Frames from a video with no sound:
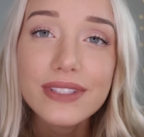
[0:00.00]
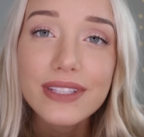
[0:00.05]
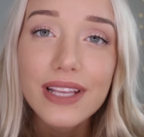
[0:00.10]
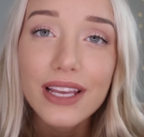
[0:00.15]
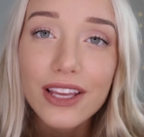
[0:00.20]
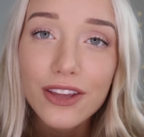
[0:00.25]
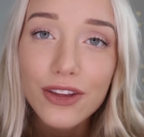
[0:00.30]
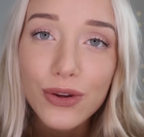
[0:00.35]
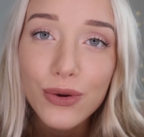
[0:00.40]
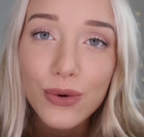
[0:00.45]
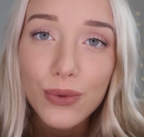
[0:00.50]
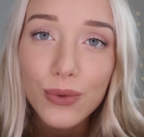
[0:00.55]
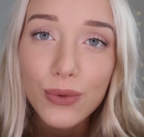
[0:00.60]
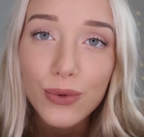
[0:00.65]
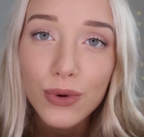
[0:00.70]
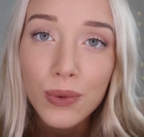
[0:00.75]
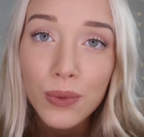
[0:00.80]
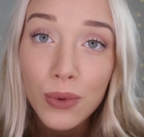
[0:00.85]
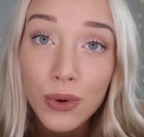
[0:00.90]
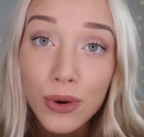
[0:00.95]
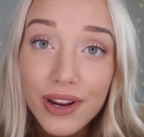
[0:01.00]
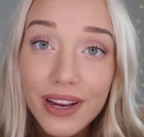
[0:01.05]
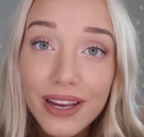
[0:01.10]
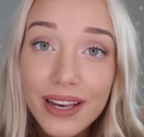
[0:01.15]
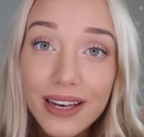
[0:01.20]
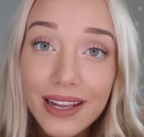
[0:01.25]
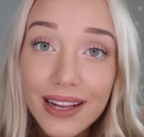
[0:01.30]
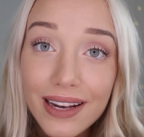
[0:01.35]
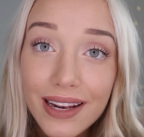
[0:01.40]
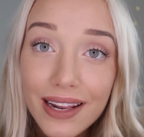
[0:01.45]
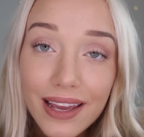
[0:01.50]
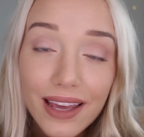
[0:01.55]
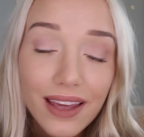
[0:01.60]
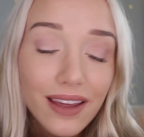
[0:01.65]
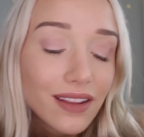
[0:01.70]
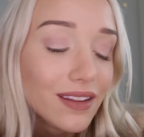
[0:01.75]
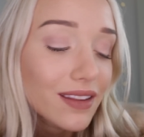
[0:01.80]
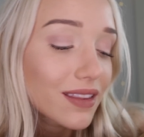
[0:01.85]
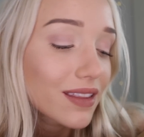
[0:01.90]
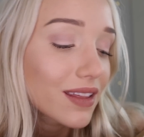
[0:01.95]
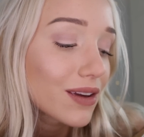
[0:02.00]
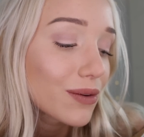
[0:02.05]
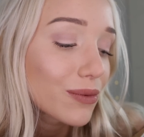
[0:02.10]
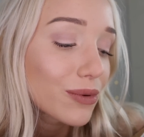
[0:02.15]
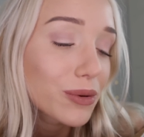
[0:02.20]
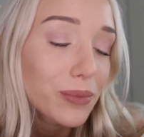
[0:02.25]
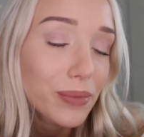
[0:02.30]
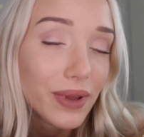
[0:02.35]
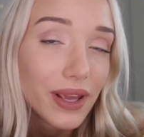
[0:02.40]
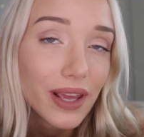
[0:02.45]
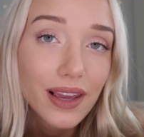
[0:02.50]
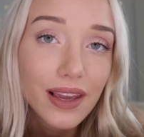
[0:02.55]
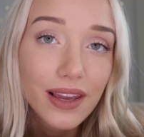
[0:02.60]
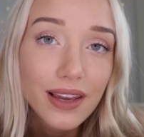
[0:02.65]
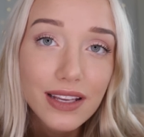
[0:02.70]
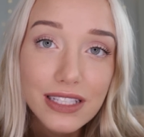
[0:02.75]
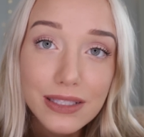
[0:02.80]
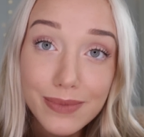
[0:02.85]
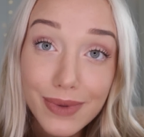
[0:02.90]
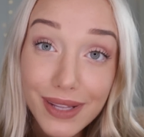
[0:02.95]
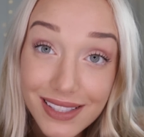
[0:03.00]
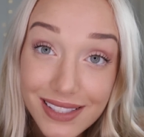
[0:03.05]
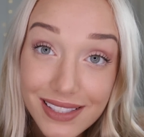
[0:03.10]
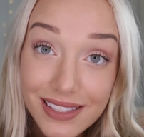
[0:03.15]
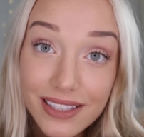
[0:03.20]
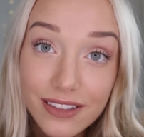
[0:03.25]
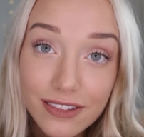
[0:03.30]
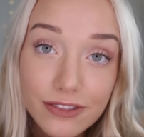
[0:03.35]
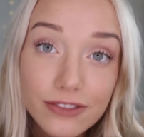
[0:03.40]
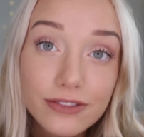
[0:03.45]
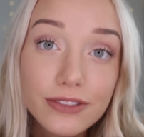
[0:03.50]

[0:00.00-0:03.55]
that you were worried eating healthy would be expensive.